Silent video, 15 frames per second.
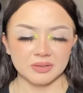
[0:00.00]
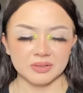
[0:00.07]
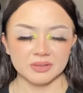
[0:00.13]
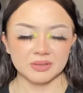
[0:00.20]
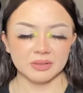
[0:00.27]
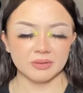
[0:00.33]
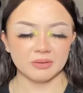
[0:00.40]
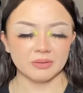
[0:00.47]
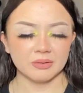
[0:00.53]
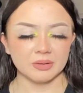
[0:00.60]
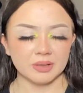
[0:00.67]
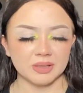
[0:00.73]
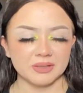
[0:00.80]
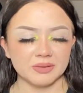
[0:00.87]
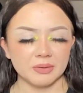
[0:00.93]
So
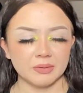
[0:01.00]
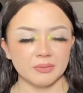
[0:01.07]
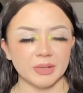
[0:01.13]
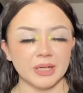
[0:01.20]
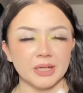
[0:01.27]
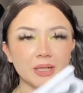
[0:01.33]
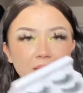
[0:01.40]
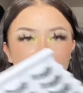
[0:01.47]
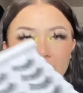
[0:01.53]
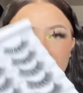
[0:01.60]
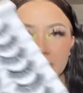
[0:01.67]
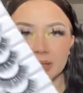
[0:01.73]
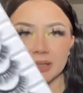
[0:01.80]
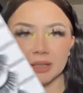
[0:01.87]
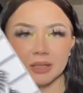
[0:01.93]
this one right
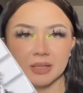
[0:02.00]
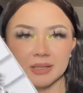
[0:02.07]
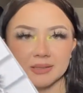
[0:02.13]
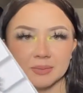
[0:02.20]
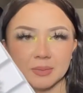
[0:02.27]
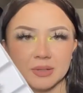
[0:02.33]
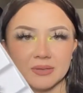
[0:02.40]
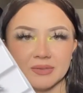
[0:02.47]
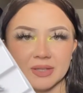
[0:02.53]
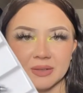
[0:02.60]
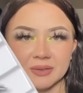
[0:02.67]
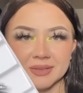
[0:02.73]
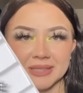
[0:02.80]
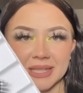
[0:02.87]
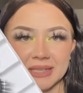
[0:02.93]
here is one of
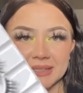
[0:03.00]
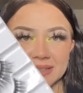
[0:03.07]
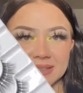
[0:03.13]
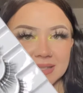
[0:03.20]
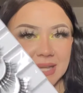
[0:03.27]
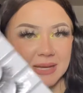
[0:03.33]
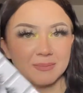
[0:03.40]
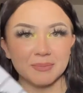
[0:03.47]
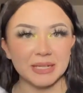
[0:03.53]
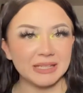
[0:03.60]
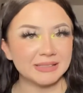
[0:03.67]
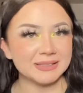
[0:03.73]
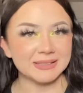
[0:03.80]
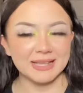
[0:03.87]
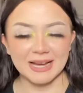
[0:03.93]
those like
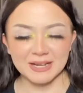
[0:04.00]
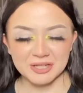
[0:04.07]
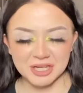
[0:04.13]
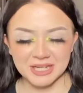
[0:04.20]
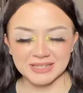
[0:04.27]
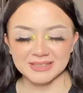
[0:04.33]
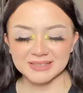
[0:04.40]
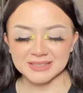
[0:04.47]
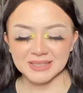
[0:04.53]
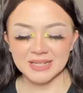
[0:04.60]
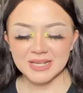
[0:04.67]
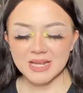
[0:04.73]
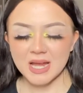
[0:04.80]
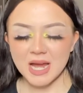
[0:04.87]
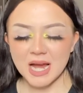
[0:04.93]
ten-piece lashes.
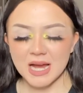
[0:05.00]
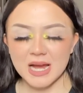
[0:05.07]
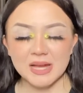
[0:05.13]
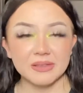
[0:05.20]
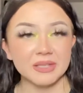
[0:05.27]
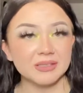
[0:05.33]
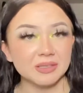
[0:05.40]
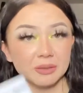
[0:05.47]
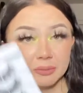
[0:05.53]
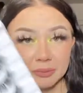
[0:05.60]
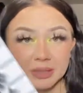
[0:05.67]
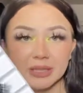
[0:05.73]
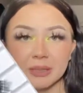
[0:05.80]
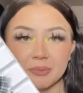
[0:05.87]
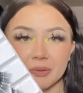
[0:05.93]
And these are
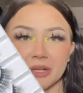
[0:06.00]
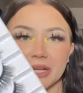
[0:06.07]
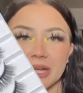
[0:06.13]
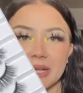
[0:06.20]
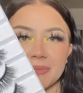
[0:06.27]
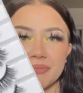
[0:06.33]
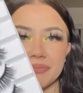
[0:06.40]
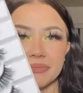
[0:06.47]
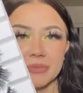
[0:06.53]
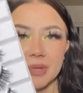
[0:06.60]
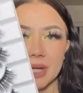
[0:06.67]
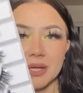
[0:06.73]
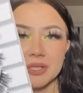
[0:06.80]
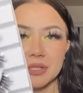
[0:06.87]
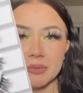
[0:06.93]
really pretty.
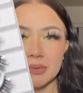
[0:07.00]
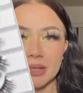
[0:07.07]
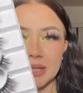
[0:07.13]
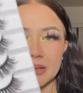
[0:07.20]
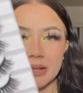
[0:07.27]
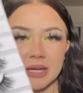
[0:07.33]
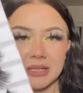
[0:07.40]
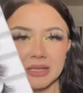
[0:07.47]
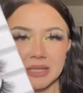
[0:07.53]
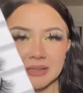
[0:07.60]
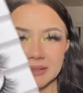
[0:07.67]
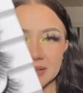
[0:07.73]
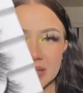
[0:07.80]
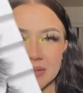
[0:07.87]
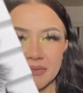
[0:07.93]
I do really like
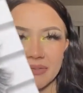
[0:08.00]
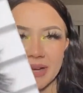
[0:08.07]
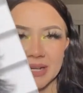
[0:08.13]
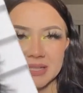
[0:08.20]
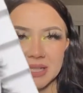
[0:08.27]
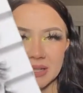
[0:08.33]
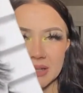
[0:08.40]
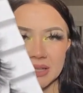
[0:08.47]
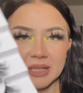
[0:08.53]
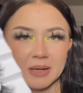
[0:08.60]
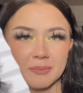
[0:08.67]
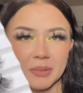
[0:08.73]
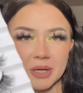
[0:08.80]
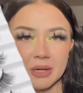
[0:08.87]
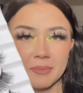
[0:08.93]
these. In fact, I think I
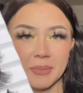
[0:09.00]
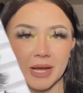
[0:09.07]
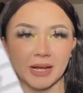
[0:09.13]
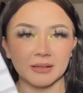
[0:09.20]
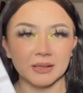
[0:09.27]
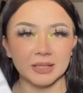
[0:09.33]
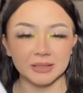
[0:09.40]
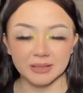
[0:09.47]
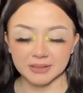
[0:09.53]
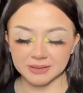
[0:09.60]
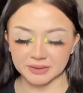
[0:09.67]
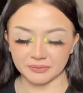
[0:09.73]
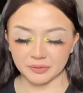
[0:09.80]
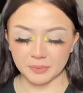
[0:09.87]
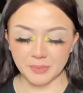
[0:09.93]
bought a pack like this
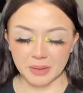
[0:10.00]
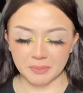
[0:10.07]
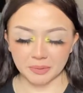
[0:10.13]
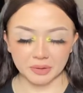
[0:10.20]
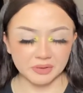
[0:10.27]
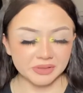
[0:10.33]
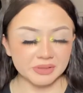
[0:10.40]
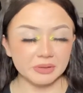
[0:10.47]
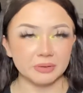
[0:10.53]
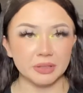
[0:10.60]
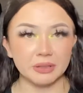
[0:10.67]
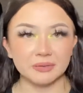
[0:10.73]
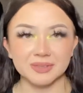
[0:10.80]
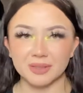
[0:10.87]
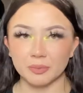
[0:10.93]
for my personal
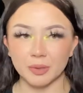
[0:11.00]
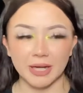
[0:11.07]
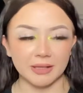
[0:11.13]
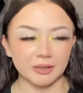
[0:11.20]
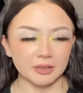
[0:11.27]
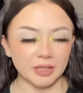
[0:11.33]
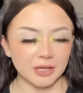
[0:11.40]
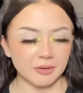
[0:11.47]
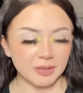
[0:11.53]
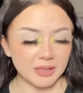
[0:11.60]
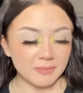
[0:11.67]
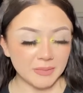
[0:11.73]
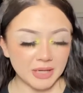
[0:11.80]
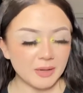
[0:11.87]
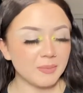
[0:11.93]
use a while ago. It
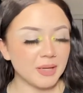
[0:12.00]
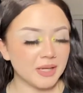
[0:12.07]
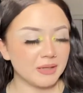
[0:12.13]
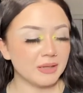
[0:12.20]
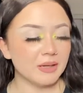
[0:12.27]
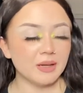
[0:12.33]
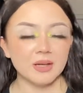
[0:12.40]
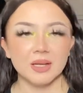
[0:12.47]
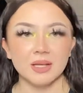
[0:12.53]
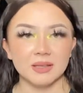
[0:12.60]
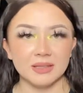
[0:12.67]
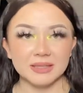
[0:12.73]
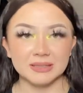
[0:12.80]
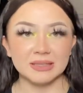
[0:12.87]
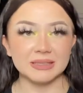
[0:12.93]
might have been
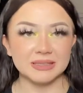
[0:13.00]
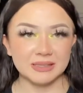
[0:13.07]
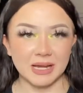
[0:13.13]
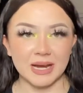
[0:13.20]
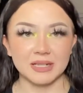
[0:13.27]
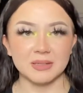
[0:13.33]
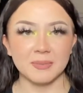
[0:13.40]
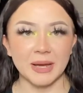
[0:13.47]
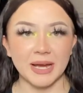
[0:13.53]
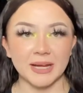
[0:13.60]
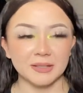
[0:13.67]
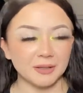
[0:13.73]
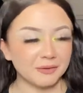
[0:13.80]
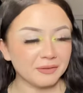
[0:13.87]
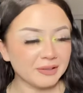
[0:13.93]
this exact
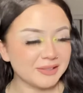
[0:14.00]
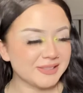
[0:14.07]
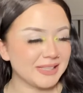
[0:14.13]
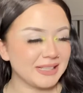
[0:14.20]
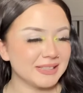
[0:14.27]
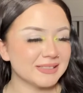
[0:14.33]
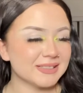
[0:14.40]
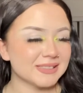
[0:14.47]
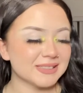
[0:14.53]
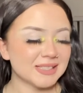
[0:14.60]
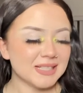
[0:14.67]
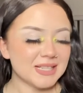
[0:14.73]
pack overseas.